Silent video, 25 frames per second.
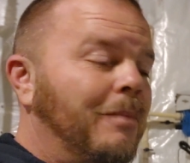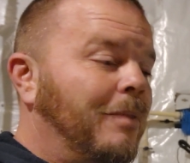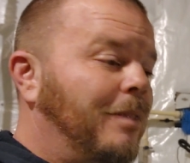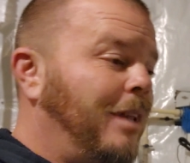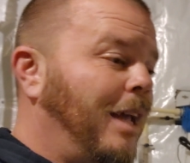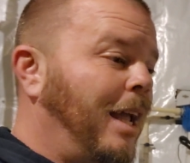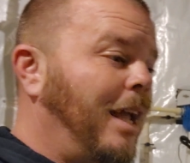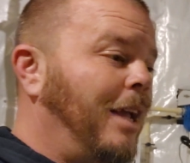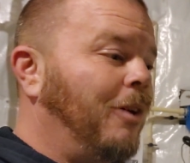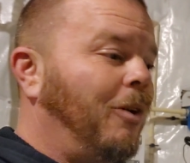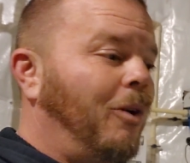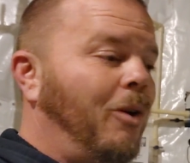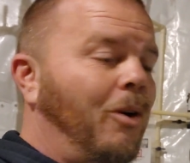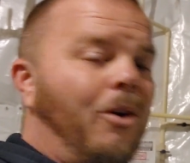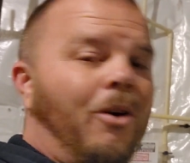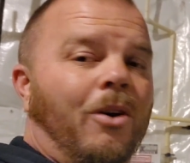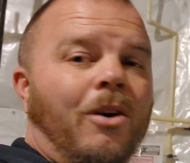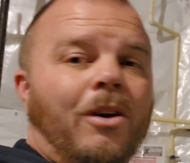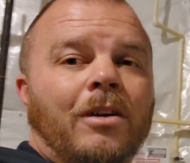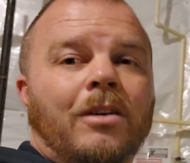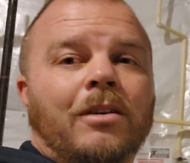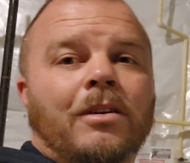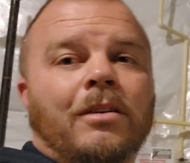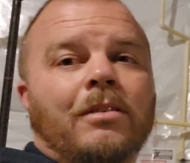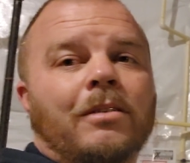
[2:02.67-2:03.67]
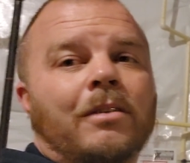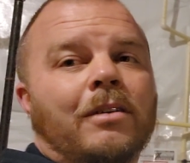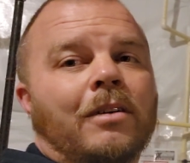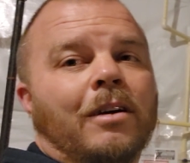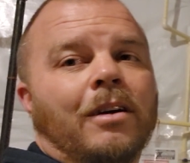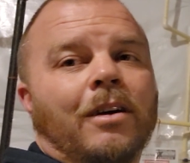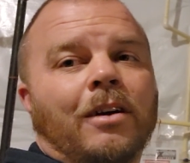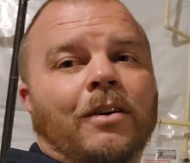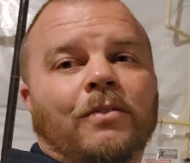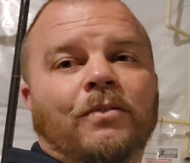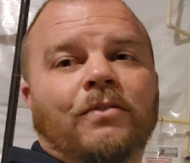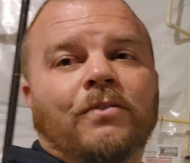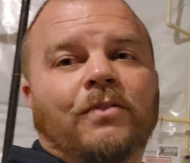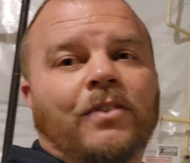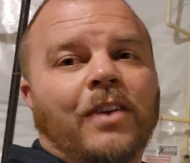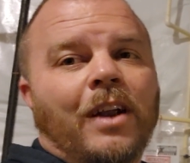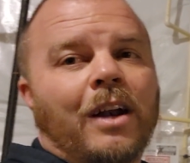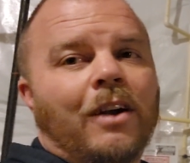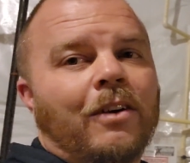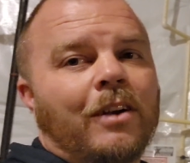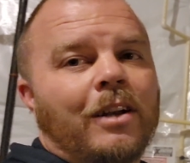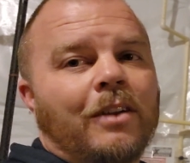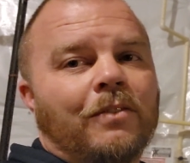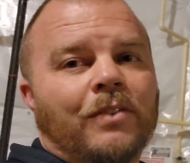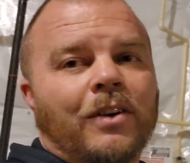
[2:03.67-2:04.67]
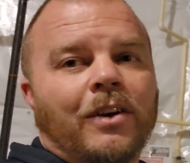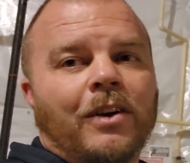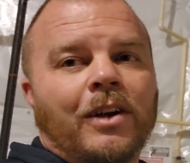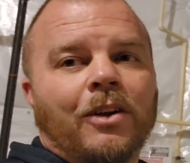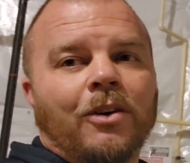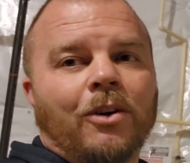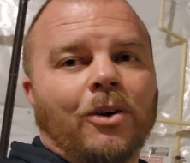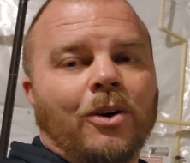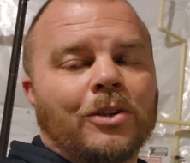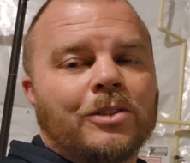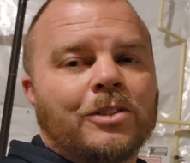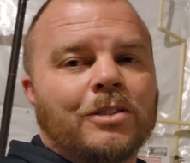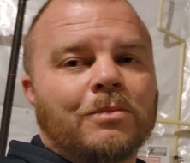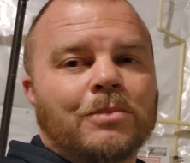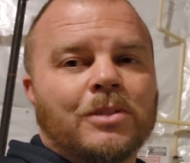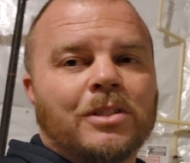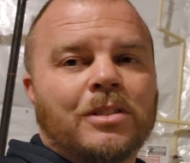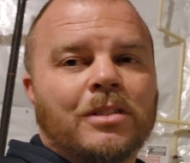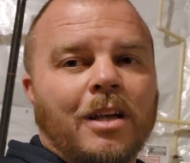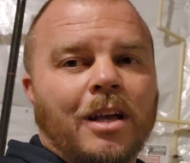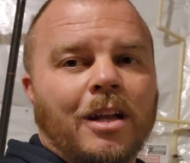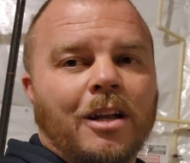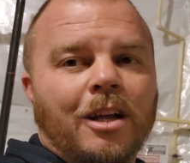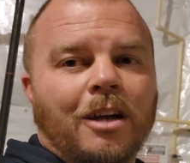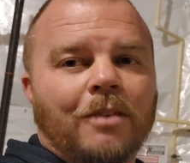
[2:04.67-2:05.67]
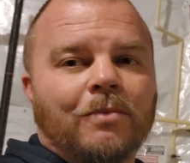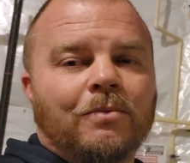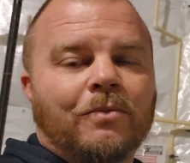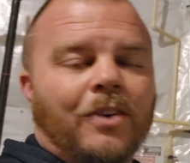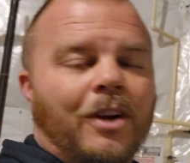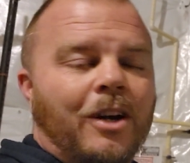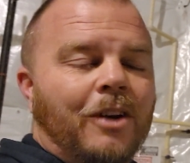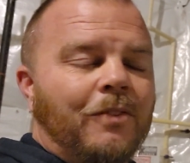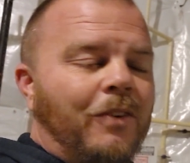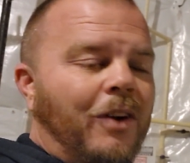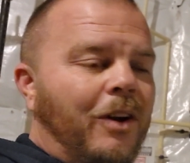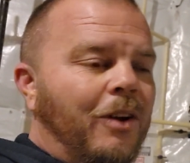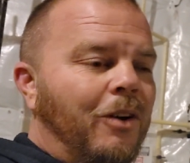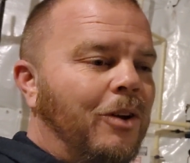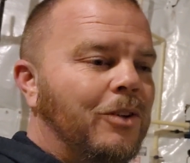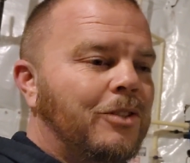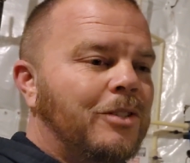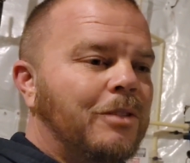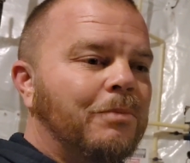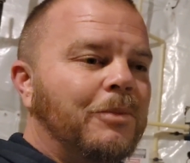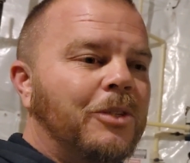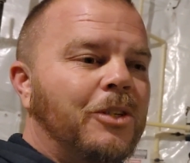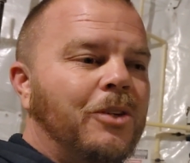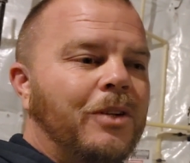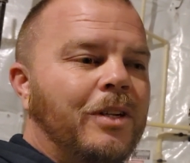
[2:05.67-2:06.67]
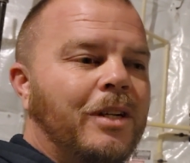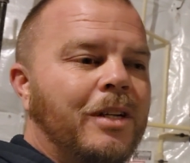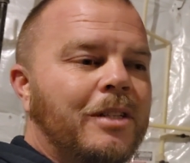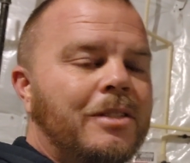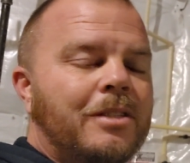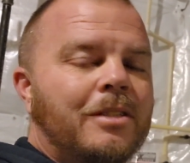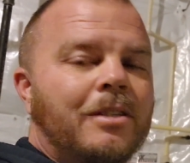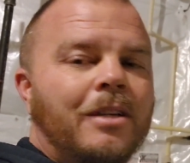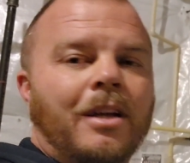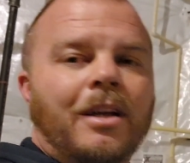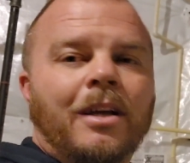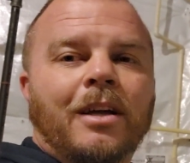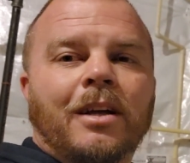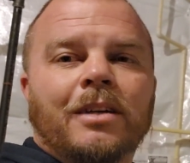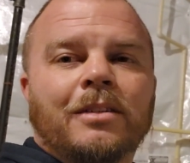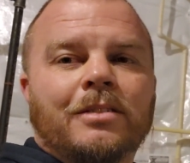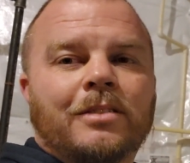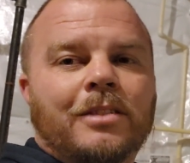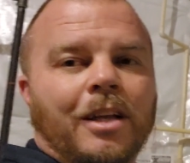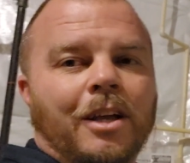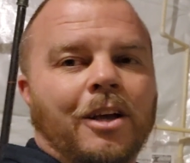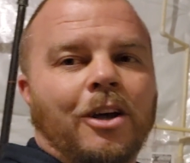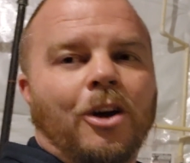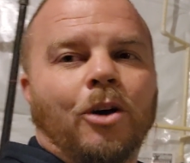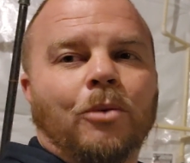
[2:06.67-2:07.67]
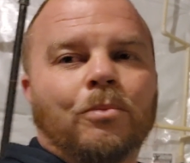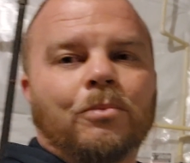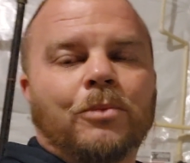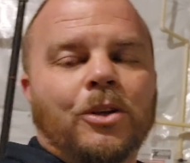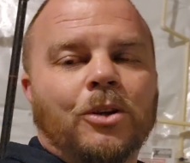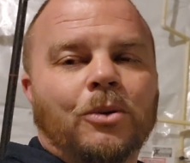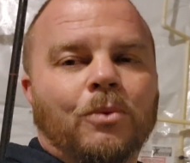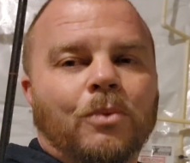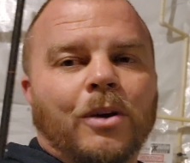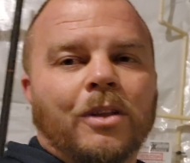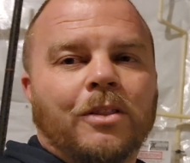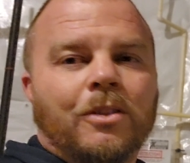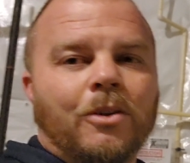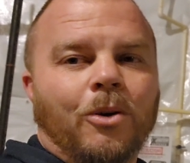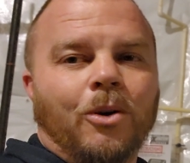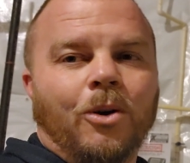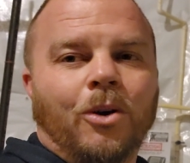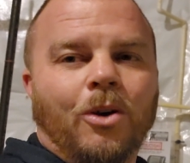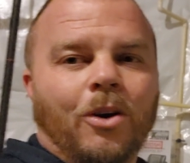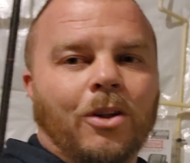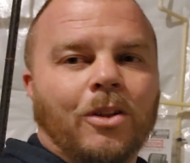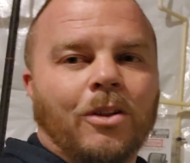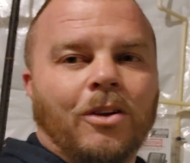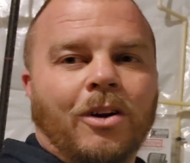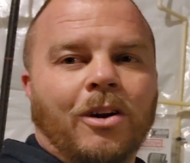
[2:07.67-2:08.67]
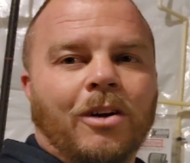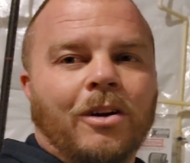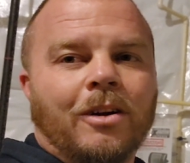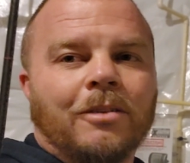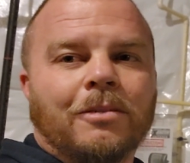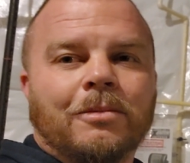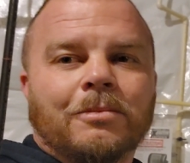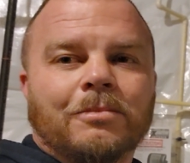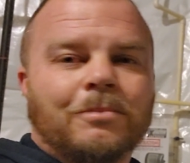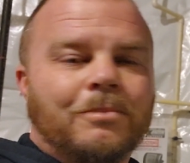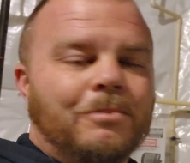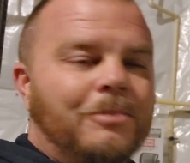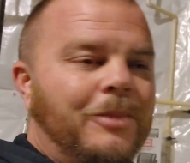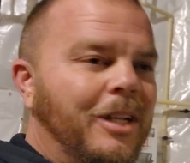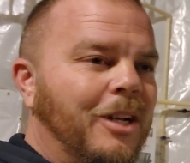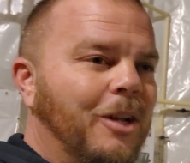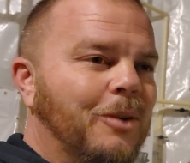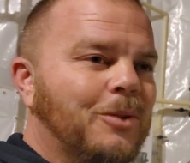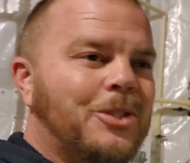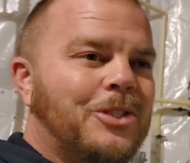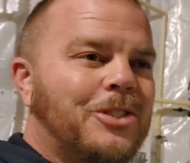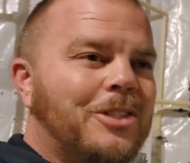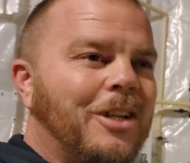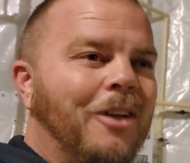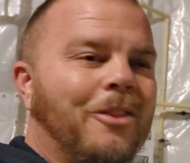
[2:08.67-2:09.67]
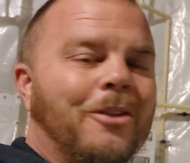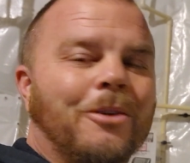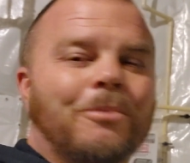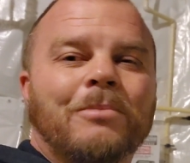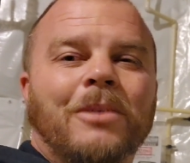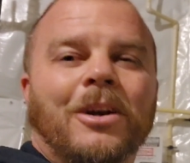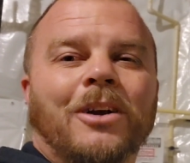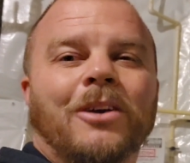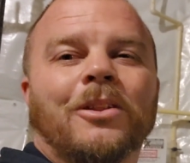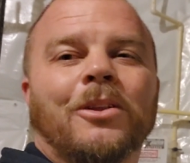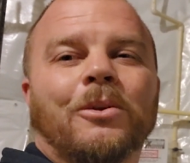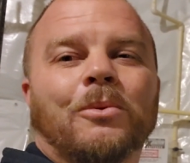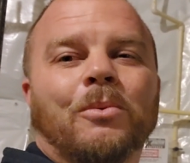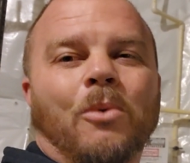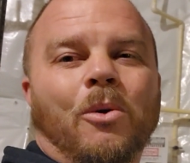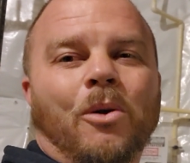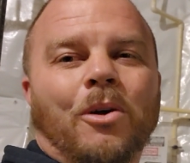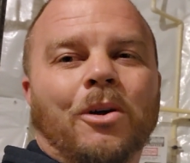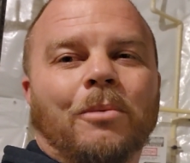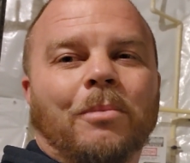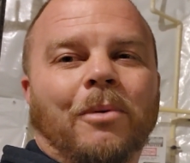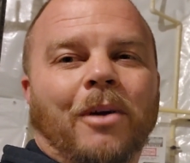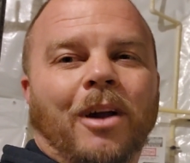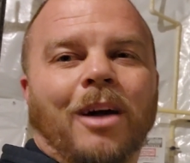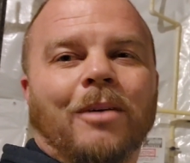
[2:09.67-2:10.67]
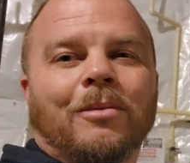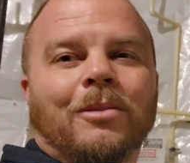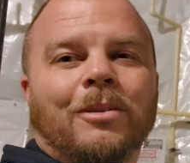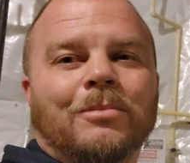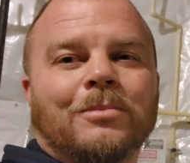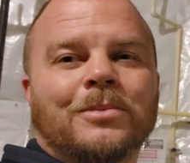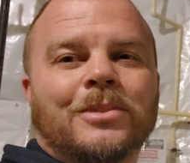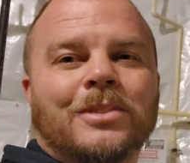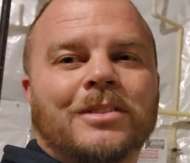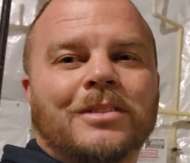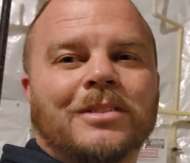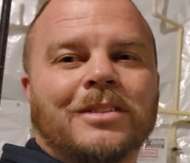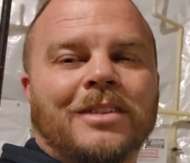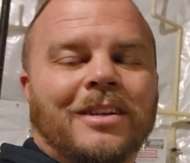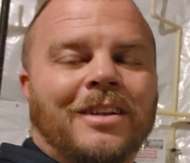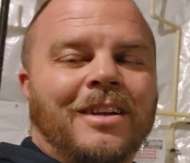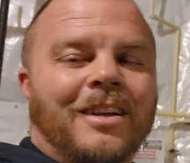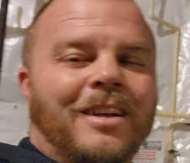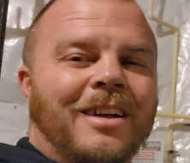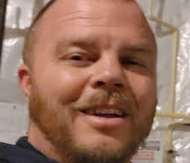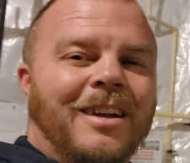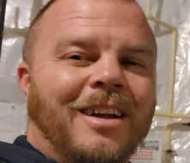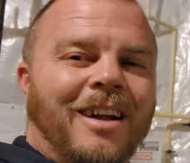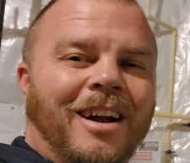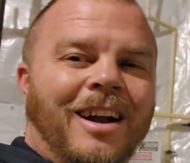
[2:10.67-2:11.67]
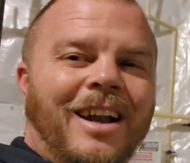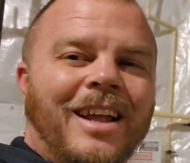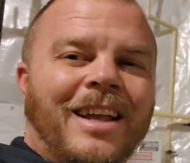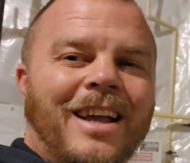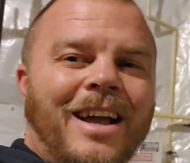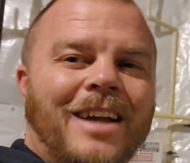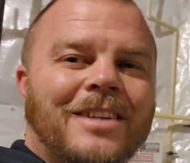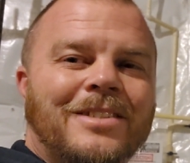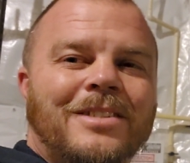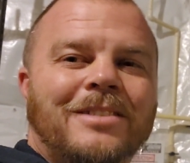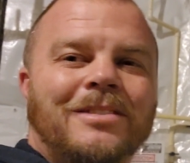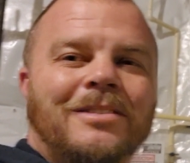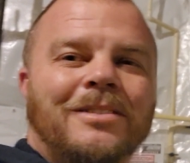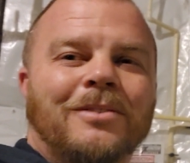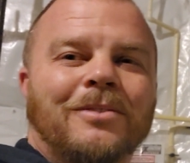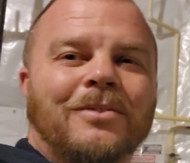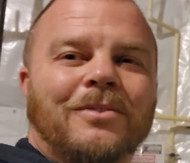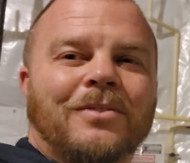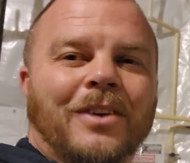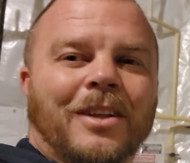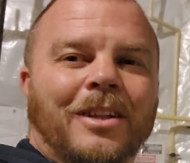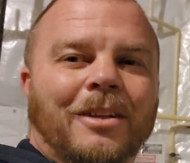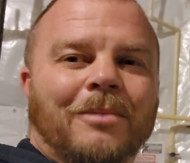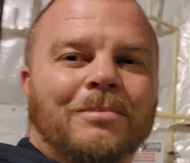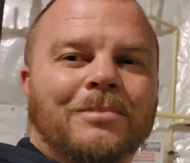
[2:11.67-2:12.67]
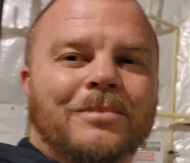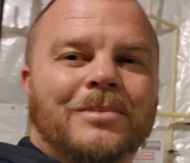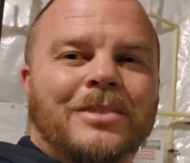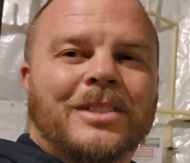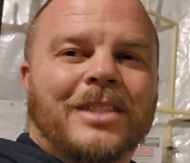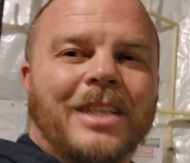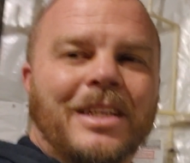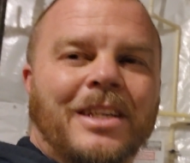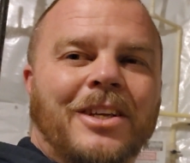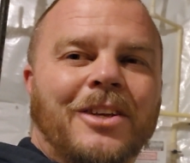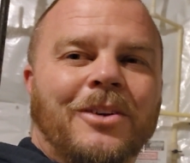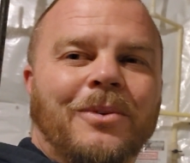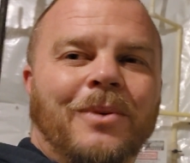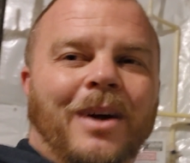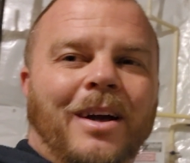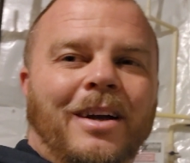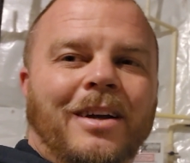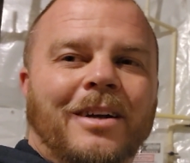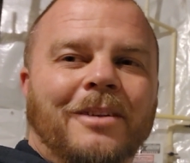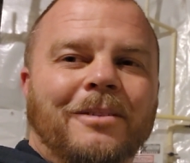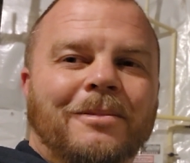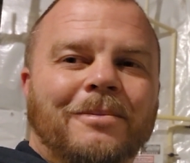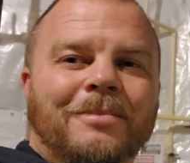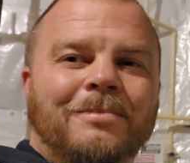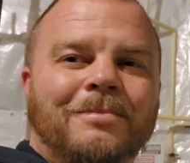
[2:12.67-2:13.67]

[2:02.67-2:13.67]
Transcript: they are a very, very awesome setup, very, very awesome units to help you with all our, you know, Southern Maryland water problems. All right, guys. Philip, CQI.